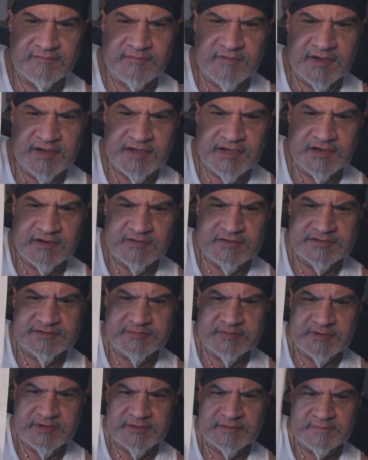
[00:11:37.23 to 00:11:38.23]
videos,
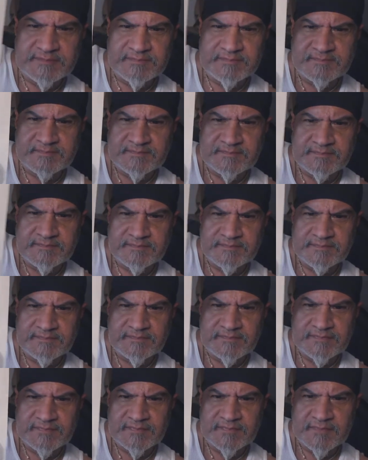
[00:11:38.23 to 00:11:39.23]
but
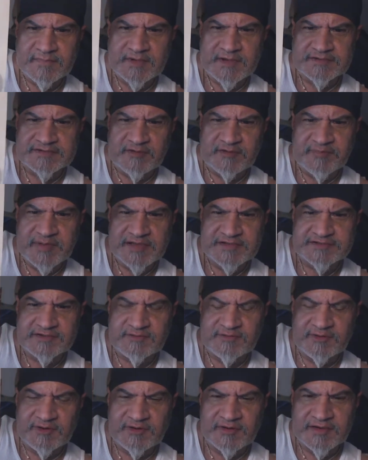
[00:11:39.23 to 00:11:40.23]
that was all
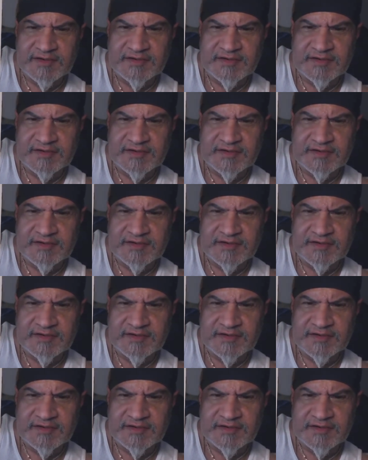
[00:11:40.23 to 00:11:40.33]
pencil work.